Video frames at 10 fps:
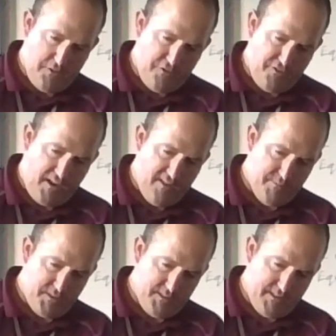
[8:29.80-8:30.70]
5
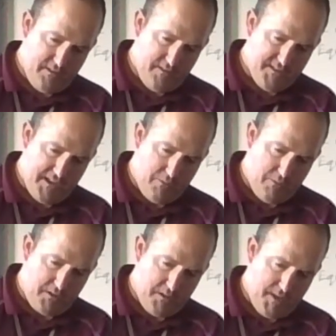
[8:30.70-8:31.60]
milliliters. Now we're
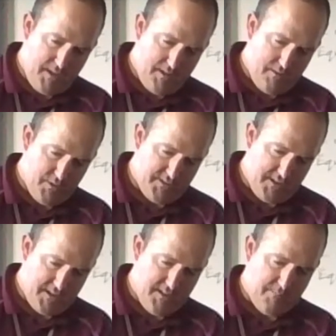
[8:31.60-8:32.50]
going to be, once
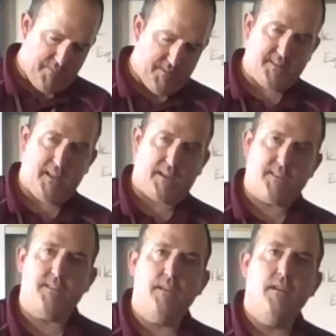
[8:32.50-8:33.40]
I dump this
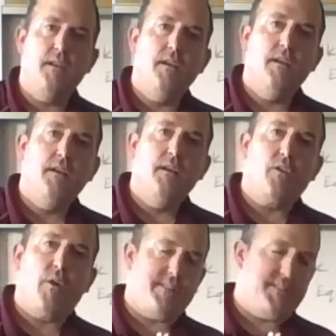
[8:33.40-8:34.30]
next
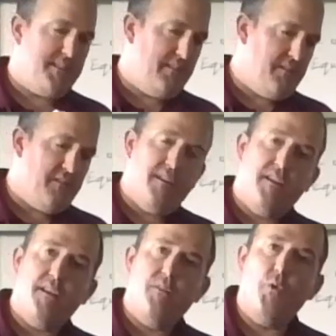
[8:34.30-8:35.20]
grad cylinder
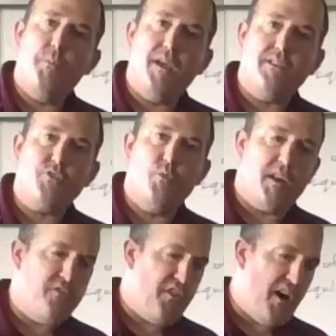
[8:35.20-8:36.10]
in, we'll be at
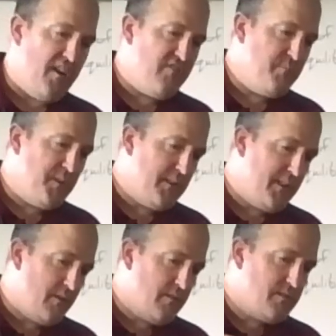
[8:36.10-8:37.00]
25
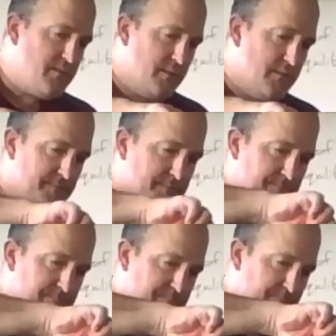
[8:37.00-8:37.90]
milliliters
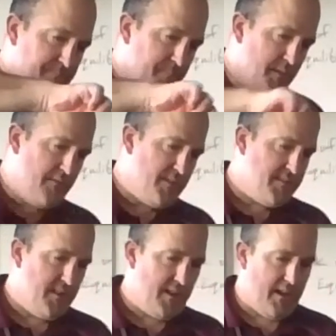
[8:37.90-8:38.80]
of
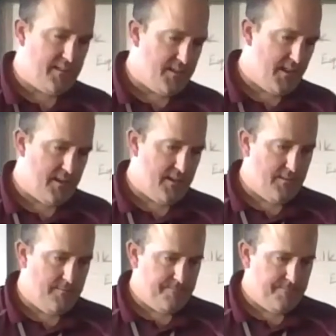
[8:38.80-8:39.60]
acetic acid added.